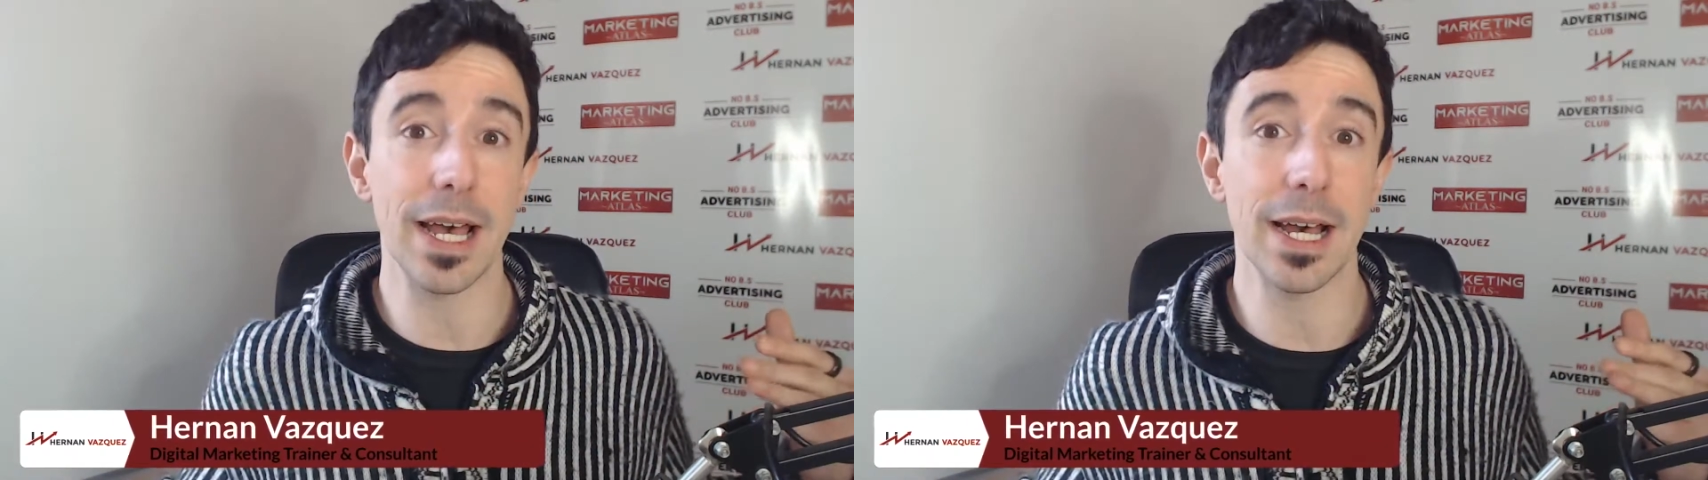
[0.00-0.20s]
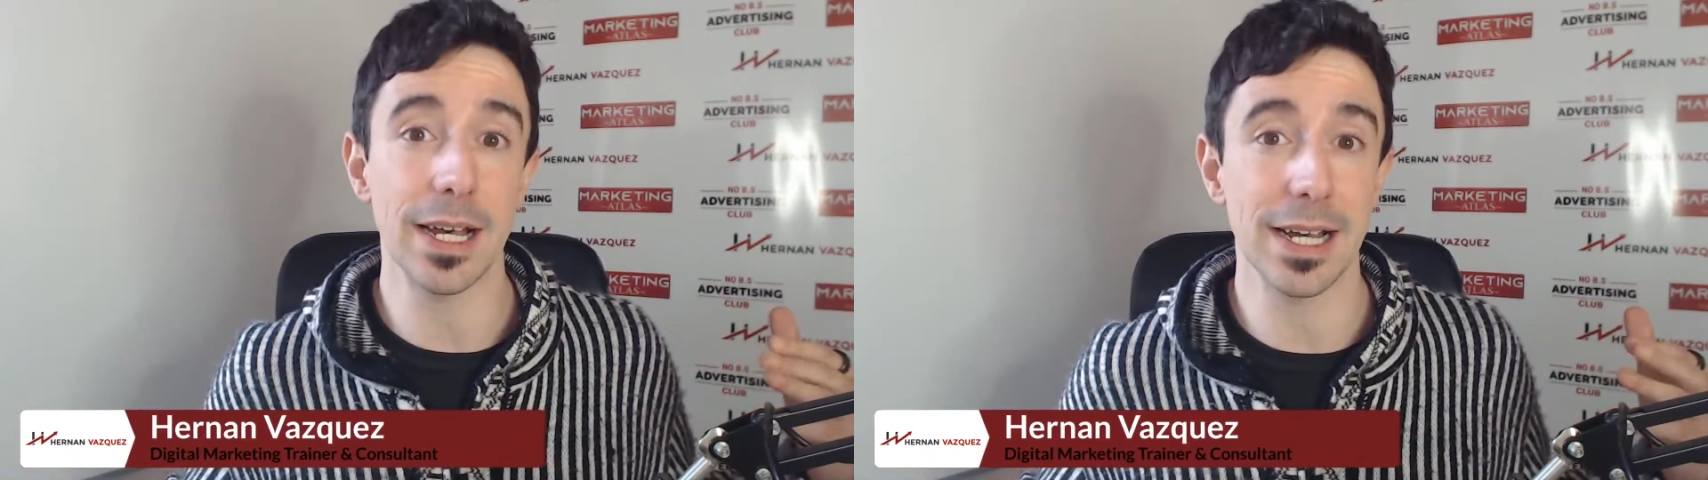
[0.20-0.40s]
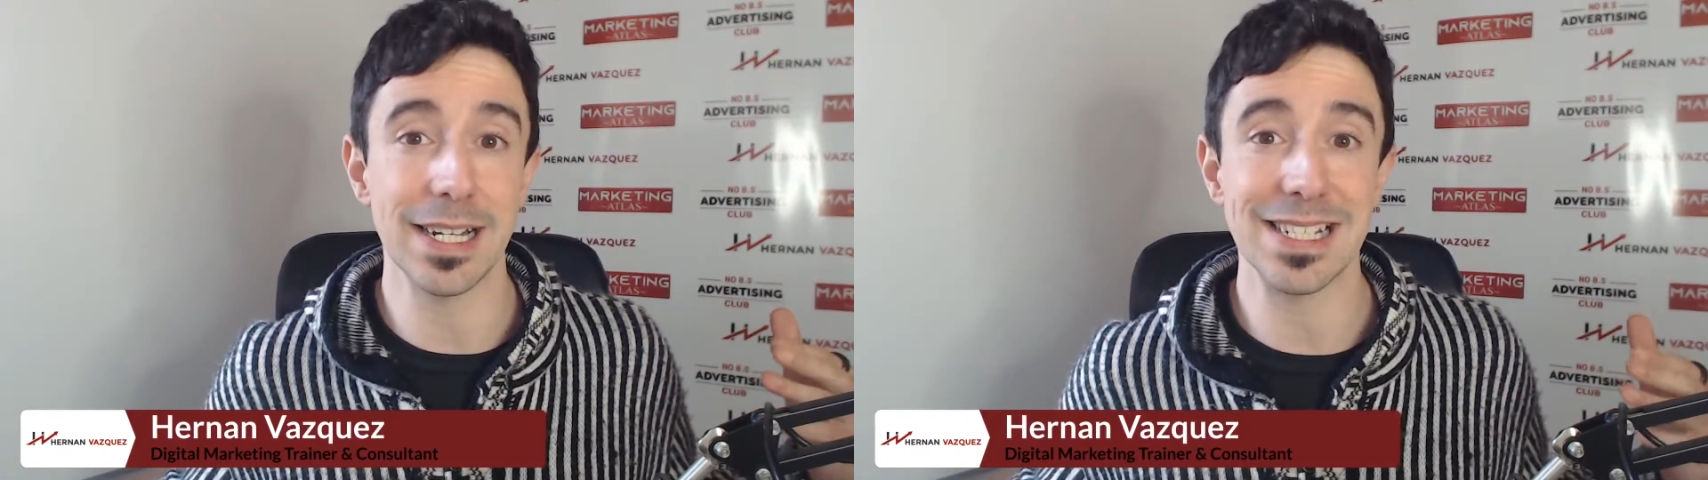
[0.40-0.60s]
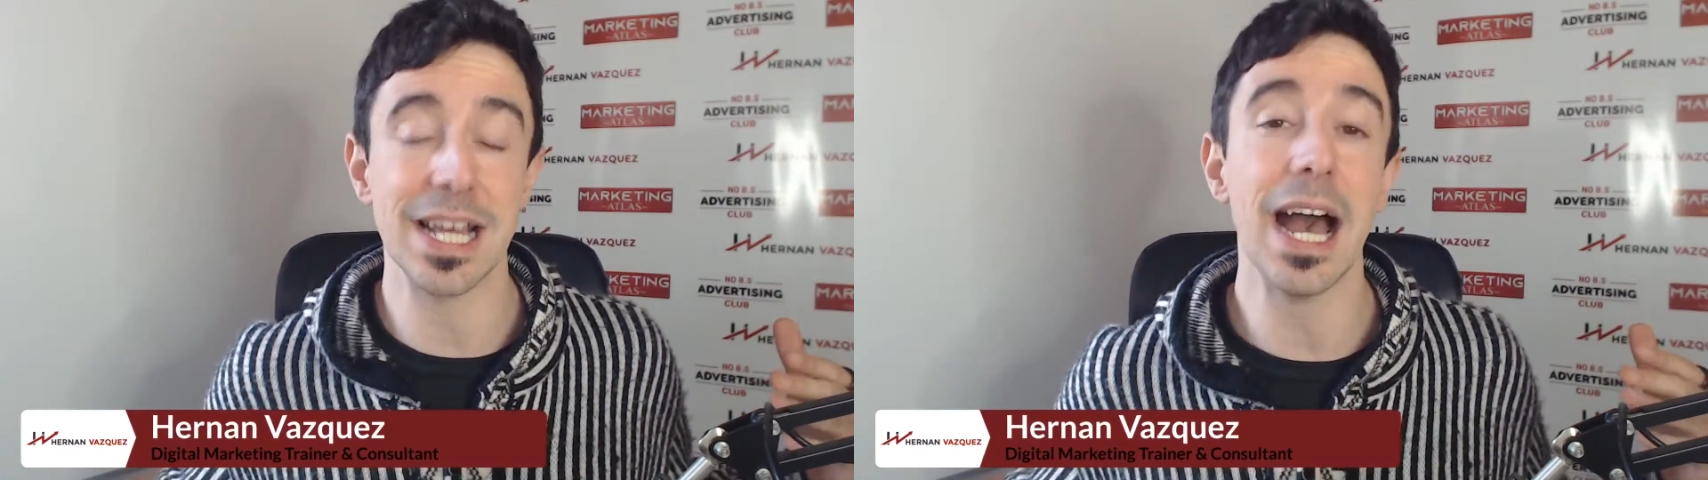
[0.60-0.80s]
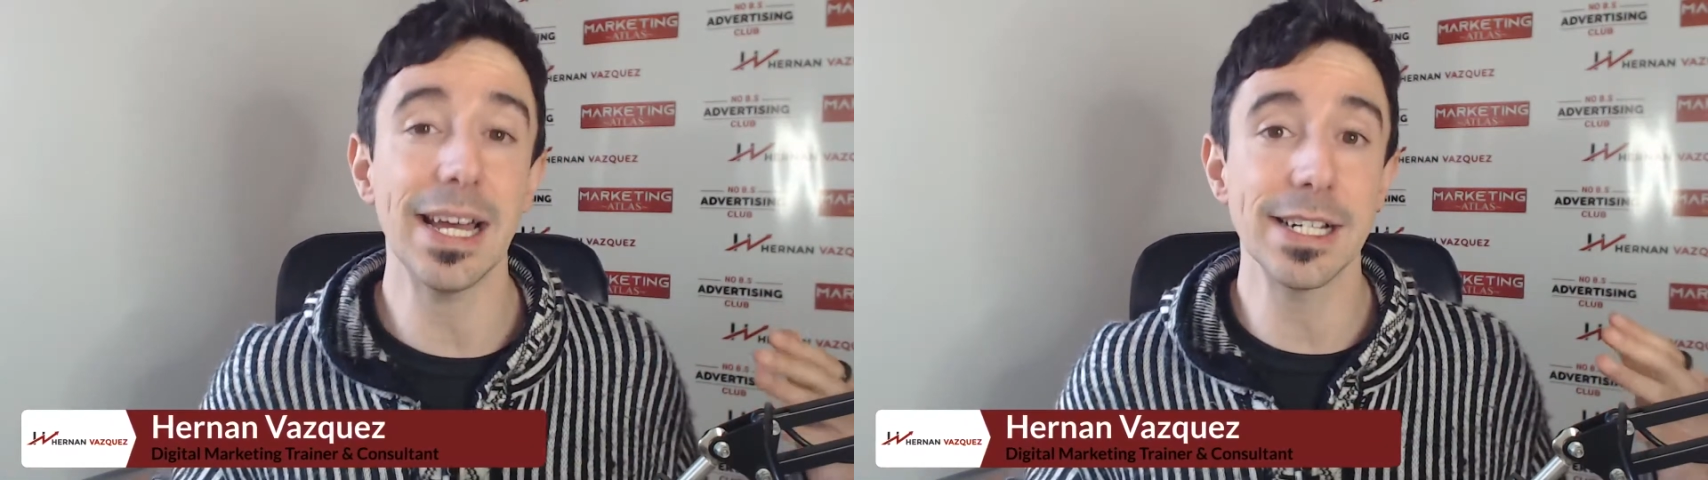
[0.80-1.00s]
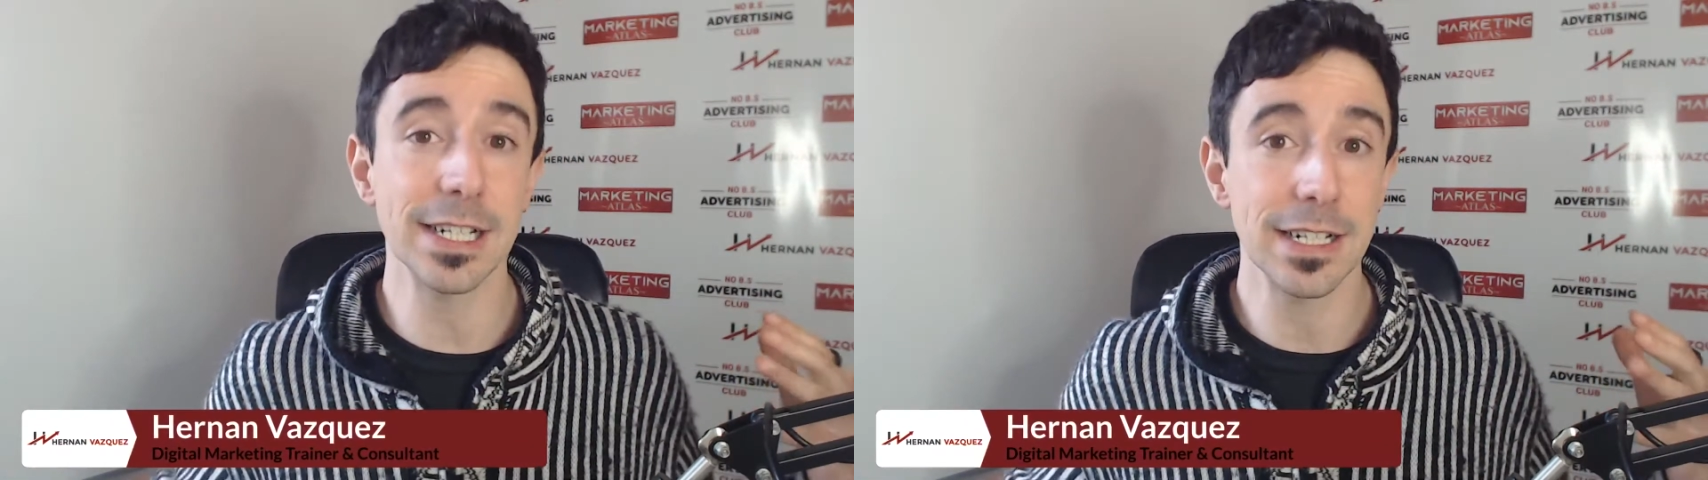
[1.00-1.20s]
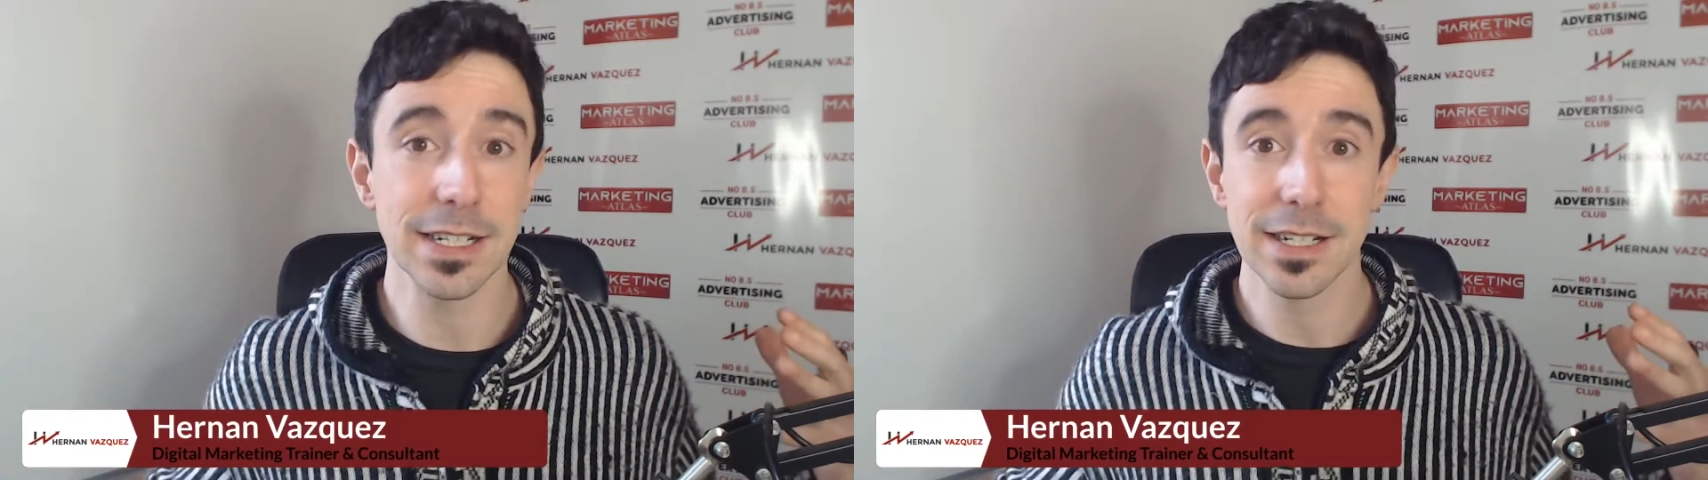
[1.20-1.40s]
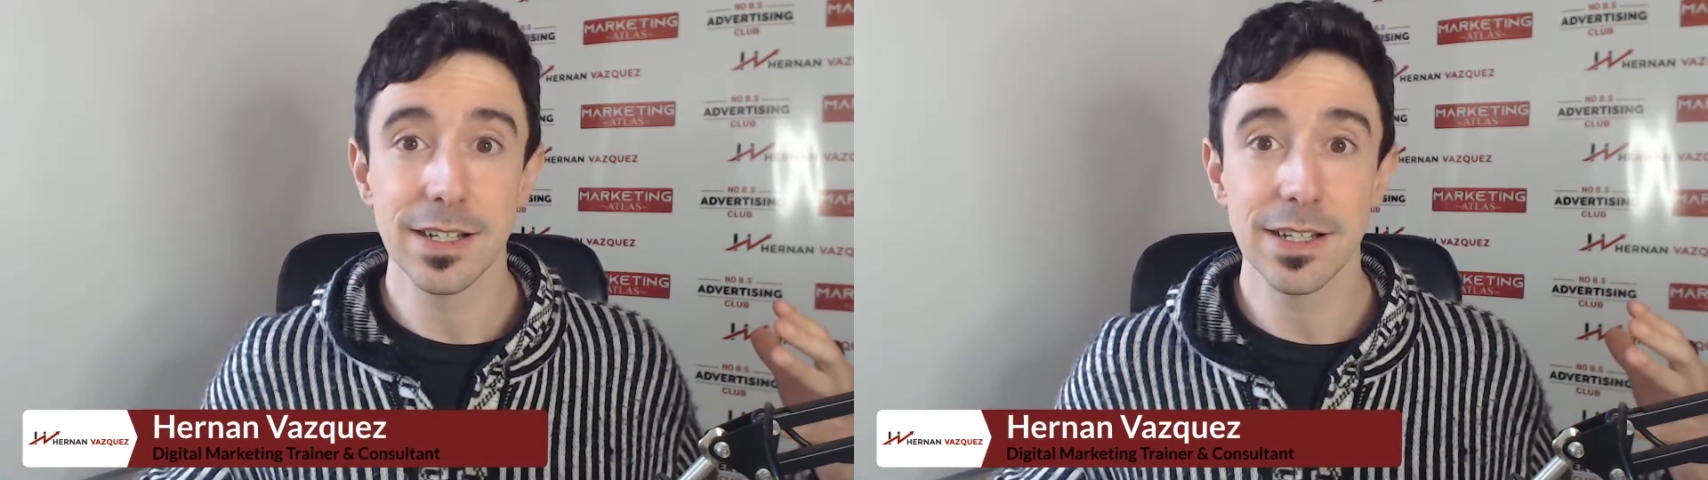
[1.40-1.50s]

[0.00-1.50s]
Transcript: an entire